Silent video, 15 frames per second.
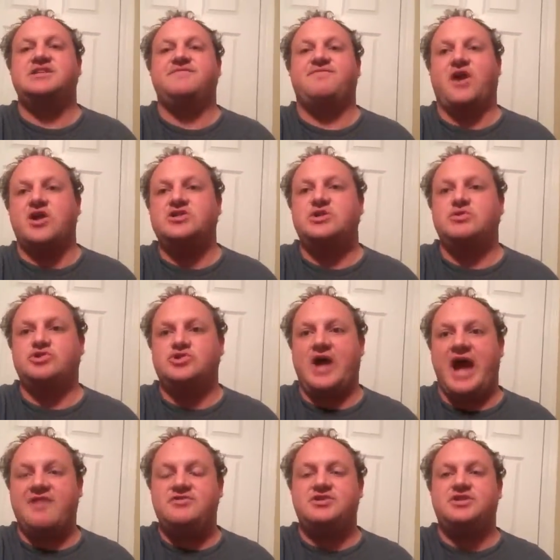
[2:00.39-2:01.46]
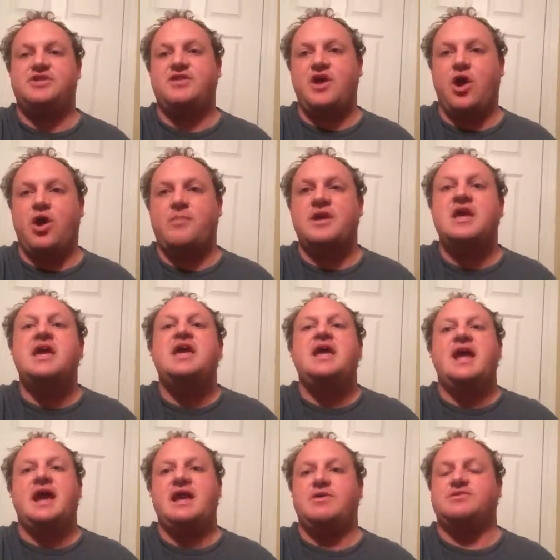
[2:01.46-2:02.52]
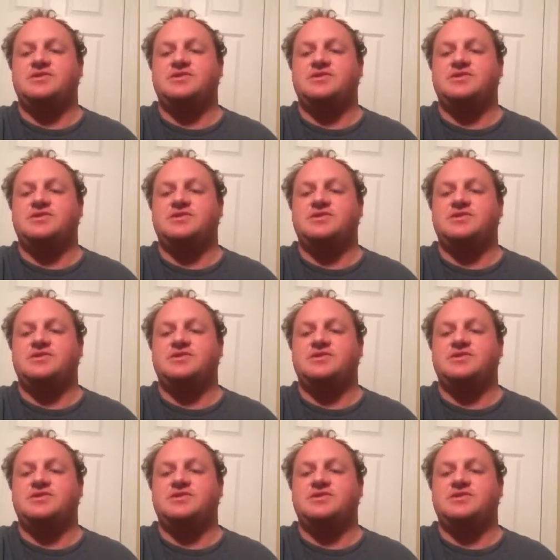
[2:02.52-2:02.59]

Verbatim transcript: and first he was drafted into the army, and he